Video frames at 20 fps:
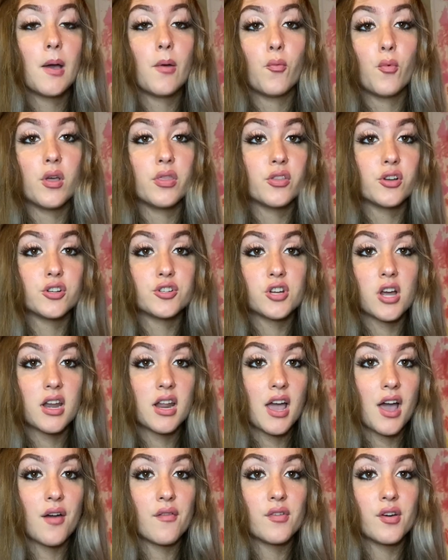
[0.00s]
when they're trying to
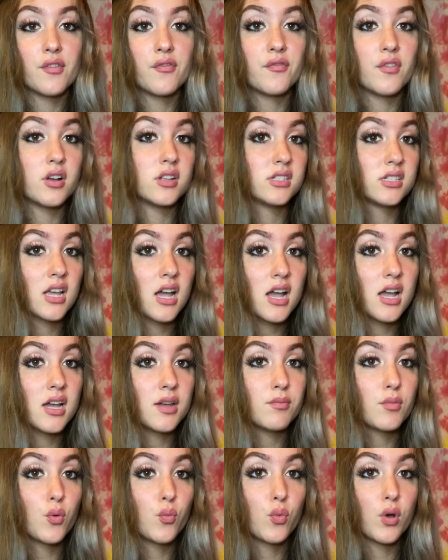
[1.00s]
have a fun
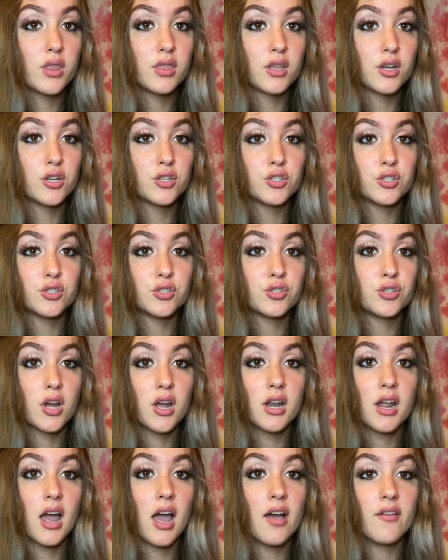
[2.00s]
time, when they're just
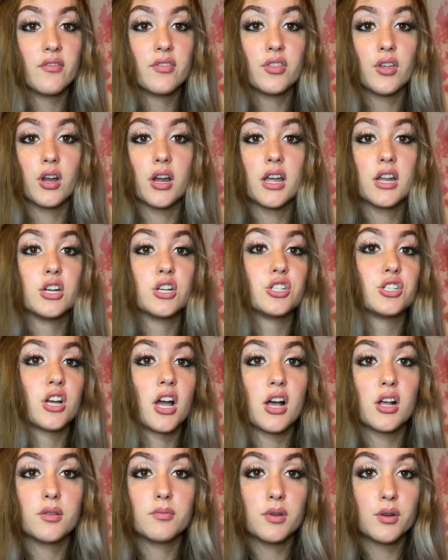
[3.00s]
trying to have their inner
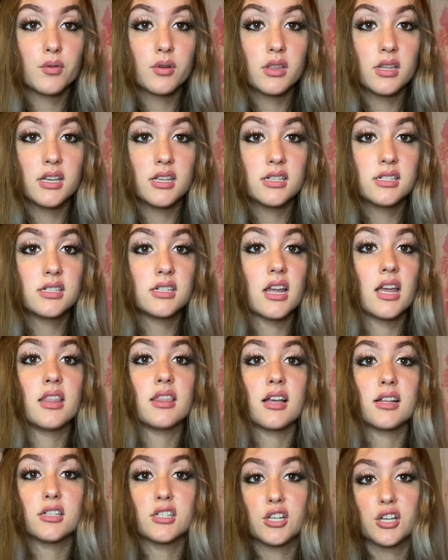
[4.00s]
child be released. And
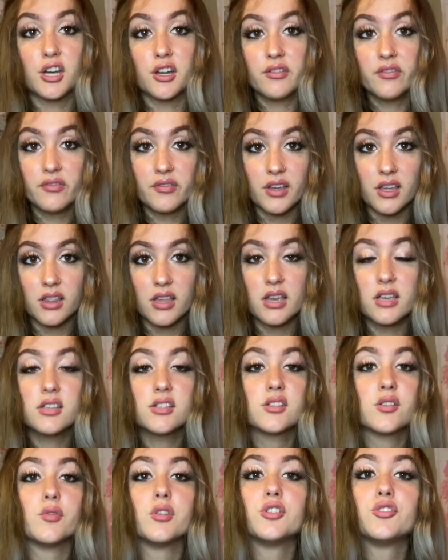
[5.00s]
that's a good feeling.
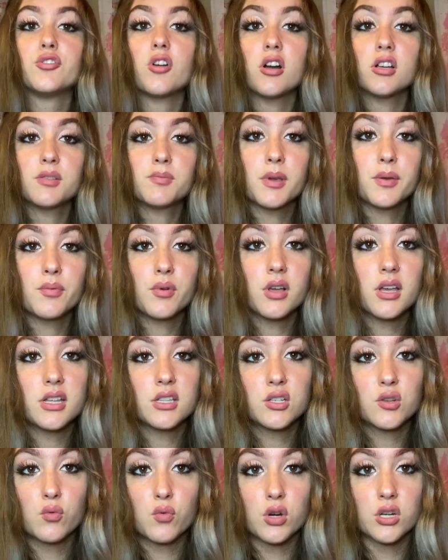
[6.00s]
So it draws people in
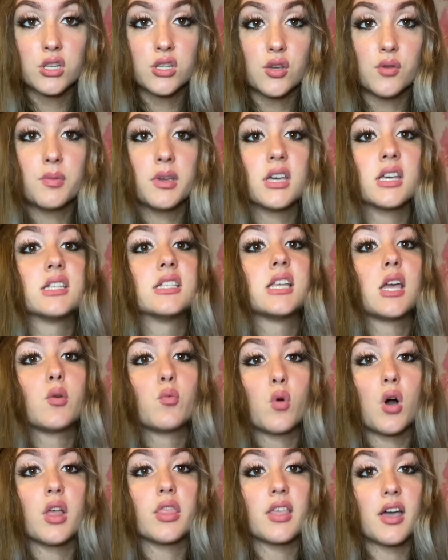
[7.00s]
towards you because they
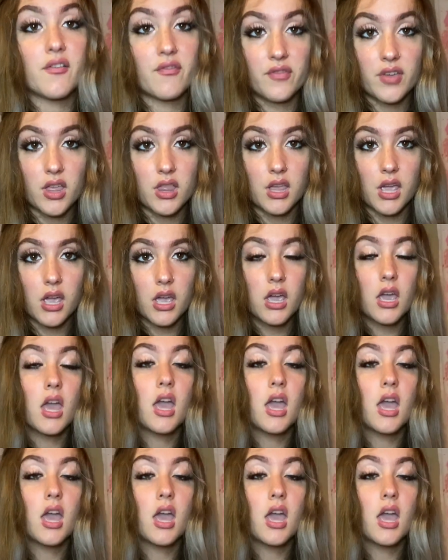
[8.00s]
want that feeling.